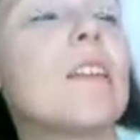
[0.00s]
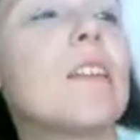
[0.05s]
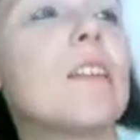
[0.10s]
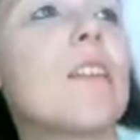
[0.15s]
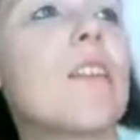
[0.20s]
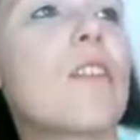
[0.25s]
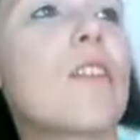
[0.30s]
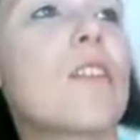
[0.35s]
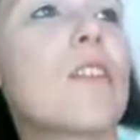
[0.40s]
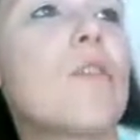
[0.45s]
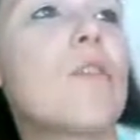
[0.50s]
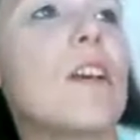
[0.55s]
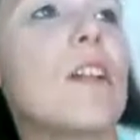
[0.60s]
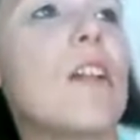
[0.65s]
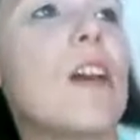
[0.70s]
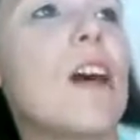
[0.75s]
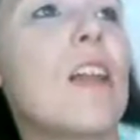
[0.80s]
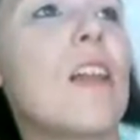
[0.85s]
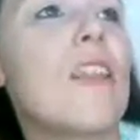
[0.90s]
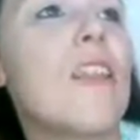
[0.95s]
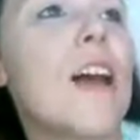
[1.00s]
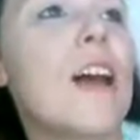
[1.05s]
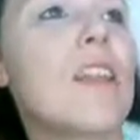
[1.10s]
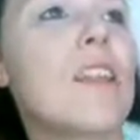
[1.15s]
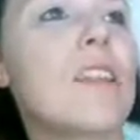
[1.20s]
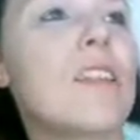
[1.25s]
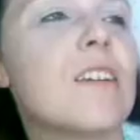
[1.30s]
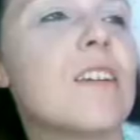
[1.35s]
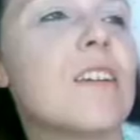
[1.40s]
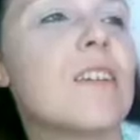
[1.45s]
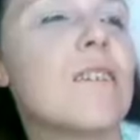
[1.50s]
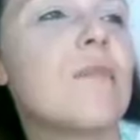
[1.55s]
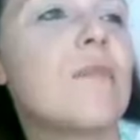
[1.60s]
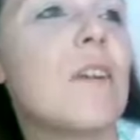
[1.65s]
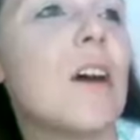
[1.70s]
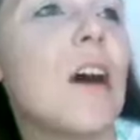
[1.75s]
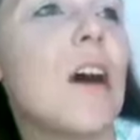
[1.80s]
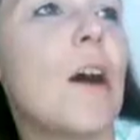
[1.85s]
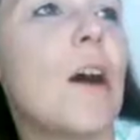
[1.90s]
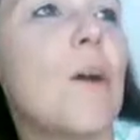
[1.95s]
So a lot of that stuff
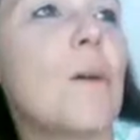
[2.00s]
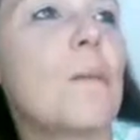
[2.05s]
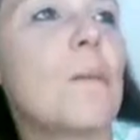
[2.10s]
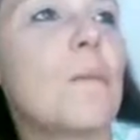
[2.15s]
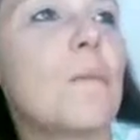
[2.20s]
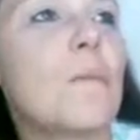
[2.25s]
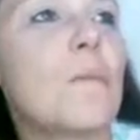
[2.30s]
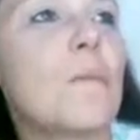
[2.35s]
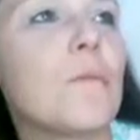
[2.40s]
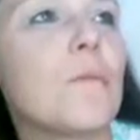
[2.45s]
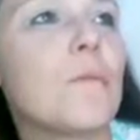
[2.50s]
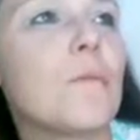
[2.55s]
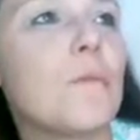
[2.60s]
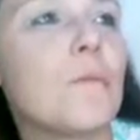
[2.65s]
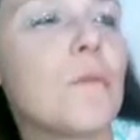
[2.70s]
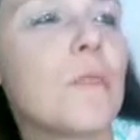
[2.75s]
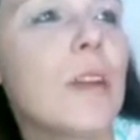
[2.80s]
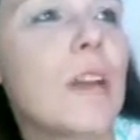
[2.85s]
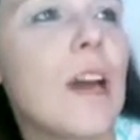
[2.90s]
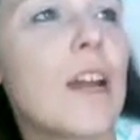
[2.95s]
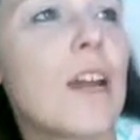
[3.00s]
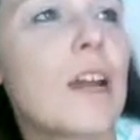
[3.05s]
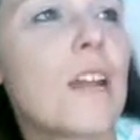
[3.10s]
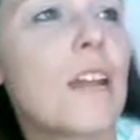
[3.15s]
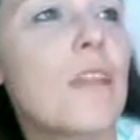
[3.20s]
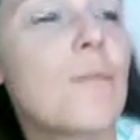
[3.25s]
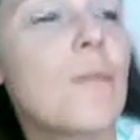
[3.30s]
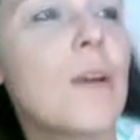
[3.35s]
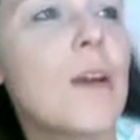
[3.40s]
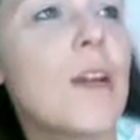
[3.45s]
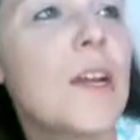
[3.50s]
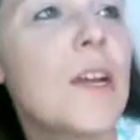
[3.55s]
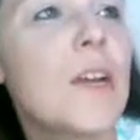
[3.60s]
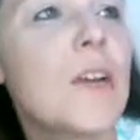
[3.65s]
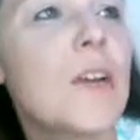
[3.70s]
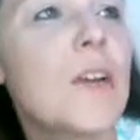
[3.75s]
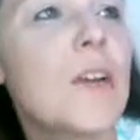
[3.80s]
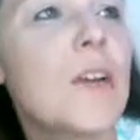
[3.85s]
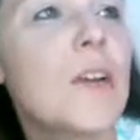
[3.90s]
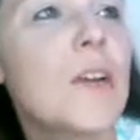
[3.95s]
got
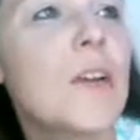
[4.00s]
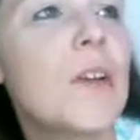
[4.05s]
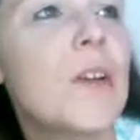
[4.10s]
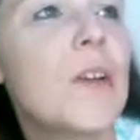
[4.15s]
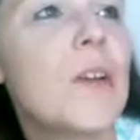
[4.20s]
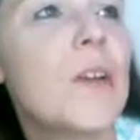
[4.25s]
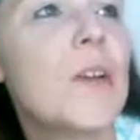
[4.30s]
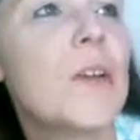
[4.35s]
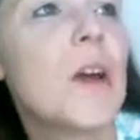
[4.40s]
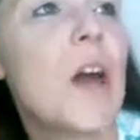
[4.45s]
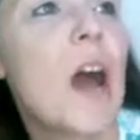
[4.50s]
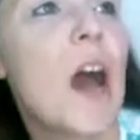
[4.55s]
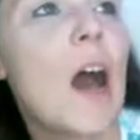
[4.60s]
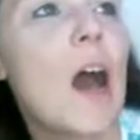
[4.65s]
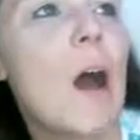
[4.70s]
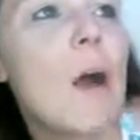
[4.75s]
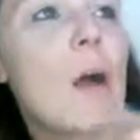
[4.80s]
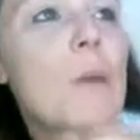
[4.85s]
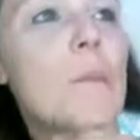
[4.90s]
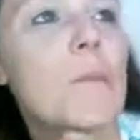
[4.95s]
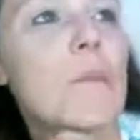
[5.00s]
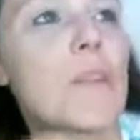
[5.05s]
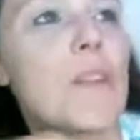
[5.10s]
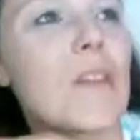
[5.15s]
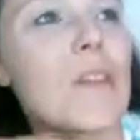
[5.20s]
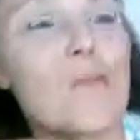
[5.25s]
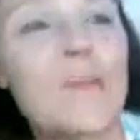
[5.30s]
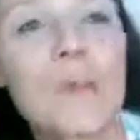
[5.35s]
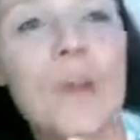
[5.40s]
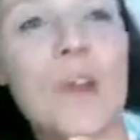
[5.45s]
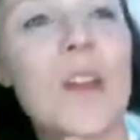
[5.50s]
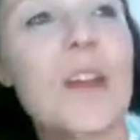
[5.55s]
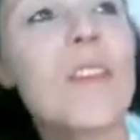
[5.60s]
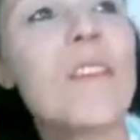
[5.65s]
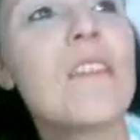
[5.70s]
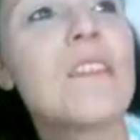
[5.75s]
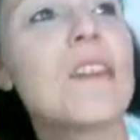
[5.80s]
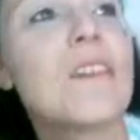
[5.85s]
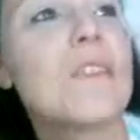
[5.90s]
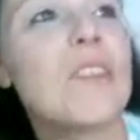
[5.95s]
expired. The sprays
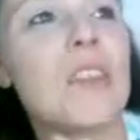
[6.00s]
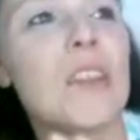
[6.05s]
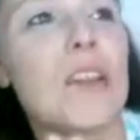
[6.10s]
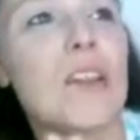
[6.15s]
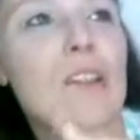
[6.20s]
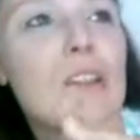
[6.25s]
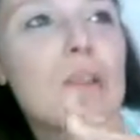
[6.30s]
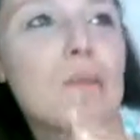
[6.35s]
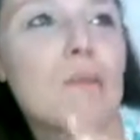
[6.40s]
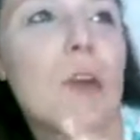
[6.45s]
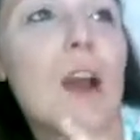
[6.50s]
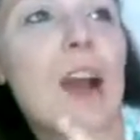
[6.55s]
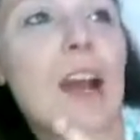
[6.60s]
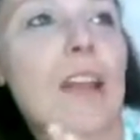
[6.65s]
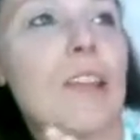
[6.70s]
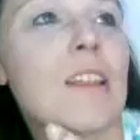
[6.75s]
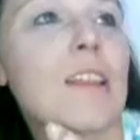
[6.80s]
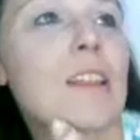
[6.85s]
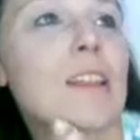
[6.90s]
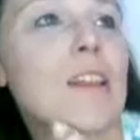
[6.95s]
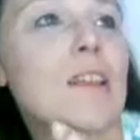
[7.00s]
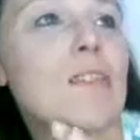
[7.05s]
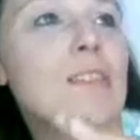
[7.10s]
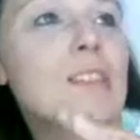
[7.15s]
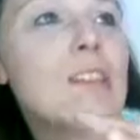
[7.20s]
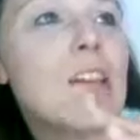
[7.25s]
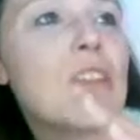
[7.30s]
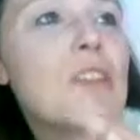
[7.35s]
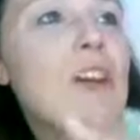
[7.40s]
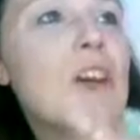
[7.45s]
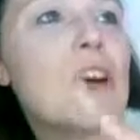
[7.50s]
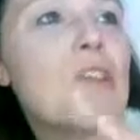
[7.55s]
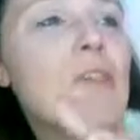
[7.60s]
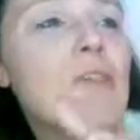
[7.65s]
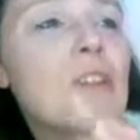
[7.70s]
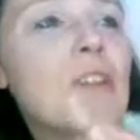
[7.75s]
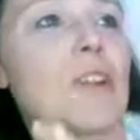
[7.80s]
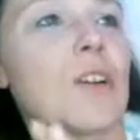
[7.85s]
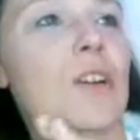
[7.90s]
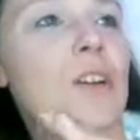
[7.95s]
and everything, surprisingly, which I thought
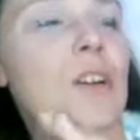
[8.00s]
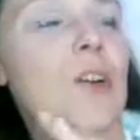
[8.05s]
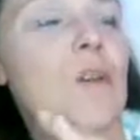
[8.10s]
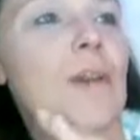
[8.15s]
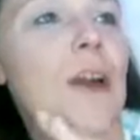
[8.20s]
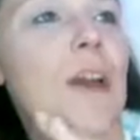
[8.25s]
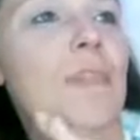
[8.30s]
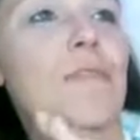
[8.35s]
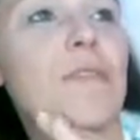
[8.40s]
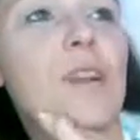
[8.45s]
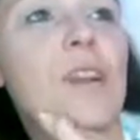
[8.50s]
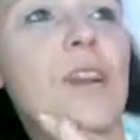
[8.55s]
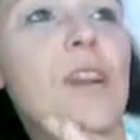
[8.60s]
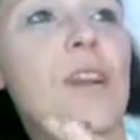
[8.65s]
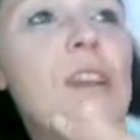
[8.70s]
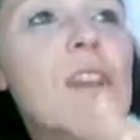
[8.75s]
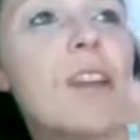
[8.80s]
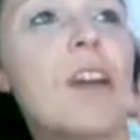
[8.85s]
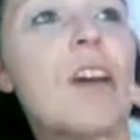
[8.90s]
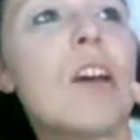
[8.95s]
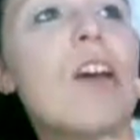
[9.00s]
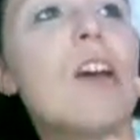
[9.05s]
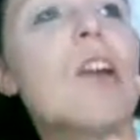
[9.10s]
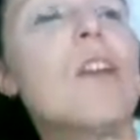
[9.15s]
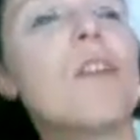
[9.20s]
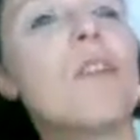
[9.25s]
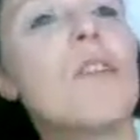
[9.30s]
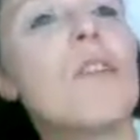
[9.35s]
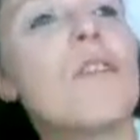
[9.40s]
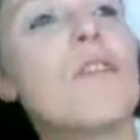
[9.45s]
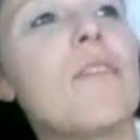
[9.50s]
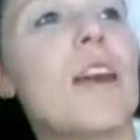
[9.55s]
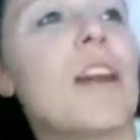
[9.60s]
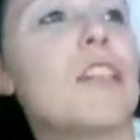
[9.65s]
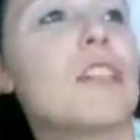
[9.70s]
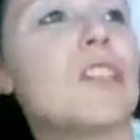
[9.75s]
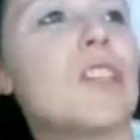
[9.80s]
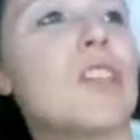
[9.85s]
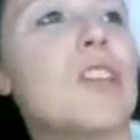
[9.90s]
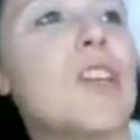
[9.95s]
was going to go bad first, those have
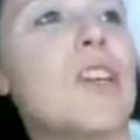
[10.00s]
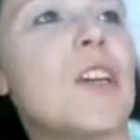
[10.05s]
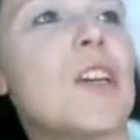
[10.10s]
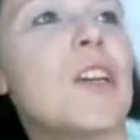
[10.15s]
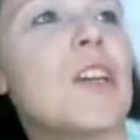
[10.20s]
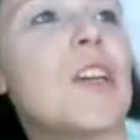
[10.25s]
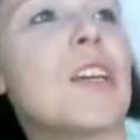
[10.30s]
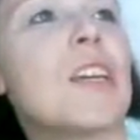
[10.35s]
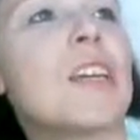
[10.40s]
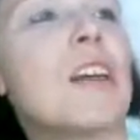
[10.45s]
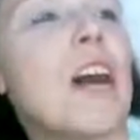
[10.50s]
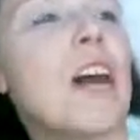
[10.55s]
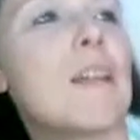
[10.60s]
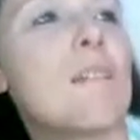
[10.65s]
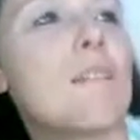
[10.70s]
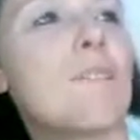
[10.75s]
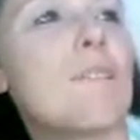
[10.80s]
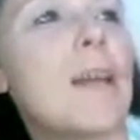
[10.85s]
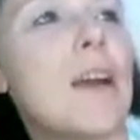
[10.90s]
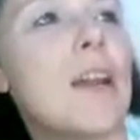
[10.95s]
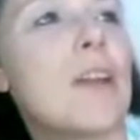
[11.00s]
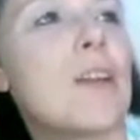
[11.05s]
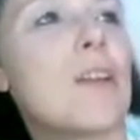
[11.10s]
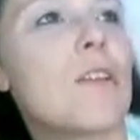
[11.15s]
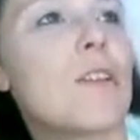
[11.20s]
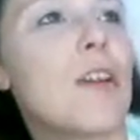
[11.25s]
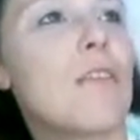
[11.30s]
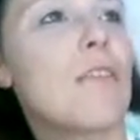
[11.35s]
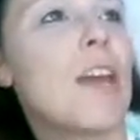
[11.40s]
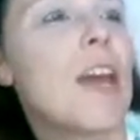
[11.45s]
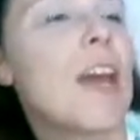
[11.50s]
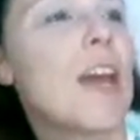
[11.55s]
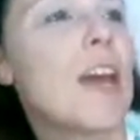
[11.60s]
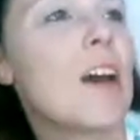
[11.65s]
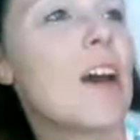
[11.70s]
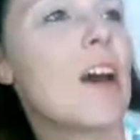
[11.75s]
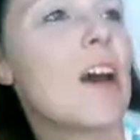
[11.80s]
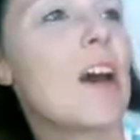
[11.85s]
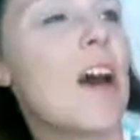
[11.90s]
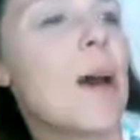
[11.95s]
actually gotten better, so
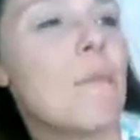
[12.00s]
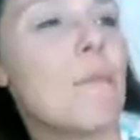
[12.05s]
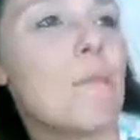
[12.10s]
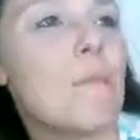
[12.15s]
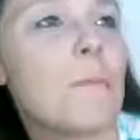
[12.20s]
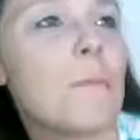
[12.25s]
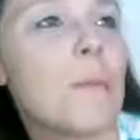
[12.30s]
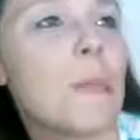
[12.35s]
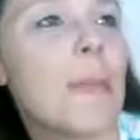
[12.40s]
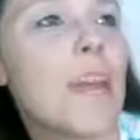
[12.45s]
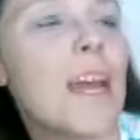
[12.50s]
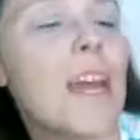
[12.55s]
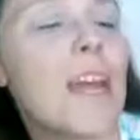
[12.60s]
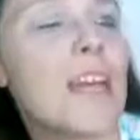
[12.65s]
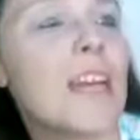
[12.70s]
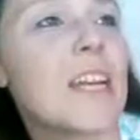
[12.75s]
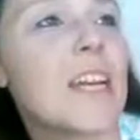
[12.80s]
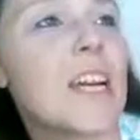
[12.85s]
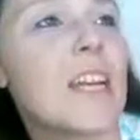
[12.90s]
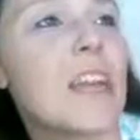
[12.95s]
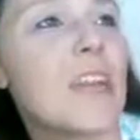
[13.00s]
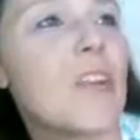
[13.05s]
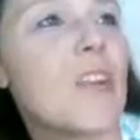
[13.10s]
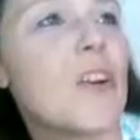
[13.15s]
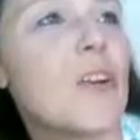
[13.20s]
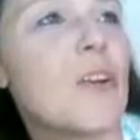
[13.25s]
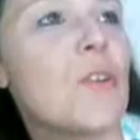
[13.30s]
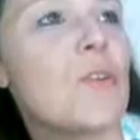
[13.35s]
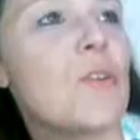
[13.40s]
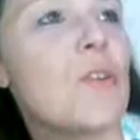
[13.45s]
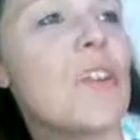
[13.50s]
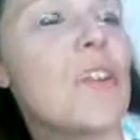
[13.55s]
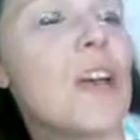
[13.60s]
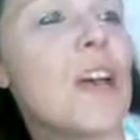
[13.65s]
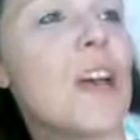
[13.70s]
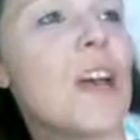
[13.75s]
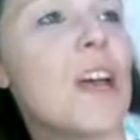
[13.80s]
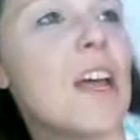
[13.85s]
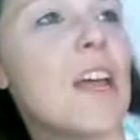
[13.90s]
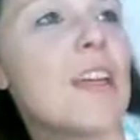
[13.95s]
I'm hanging on to those,
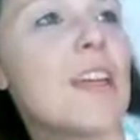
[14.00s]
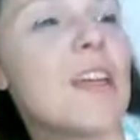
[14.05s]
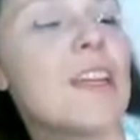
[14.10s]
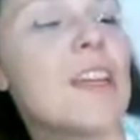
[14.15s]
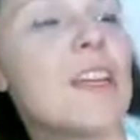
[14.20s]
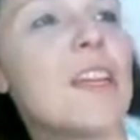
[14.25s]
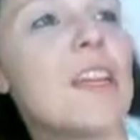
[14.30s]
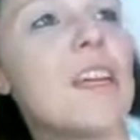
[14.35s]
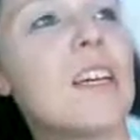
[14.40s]
and